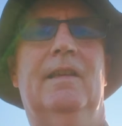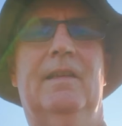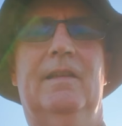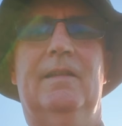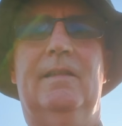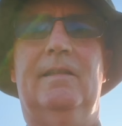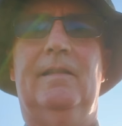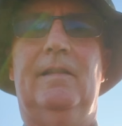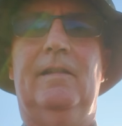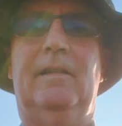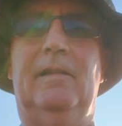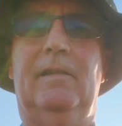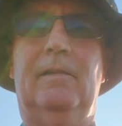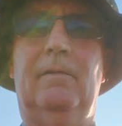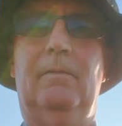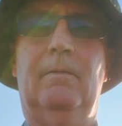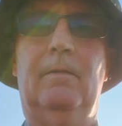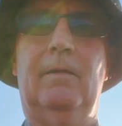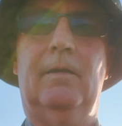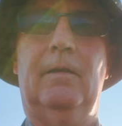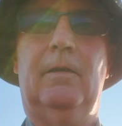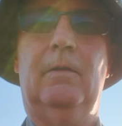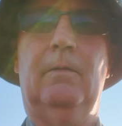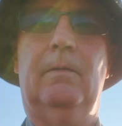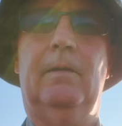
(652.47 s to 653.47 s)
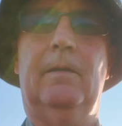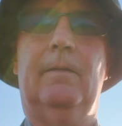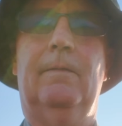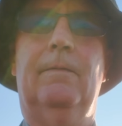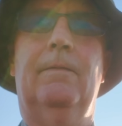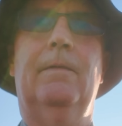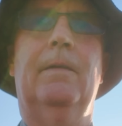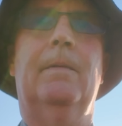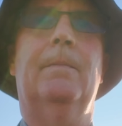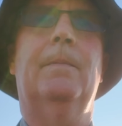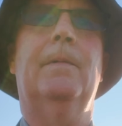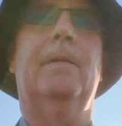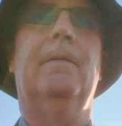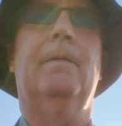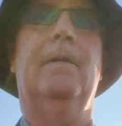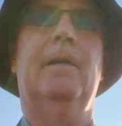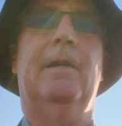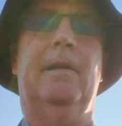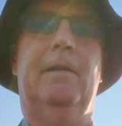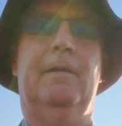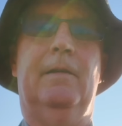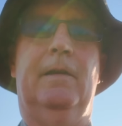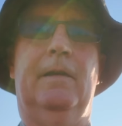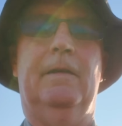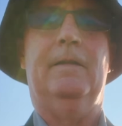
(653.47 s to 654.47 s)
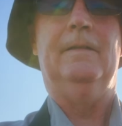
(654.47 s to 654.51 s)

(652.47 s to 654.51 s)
So quick flip you around.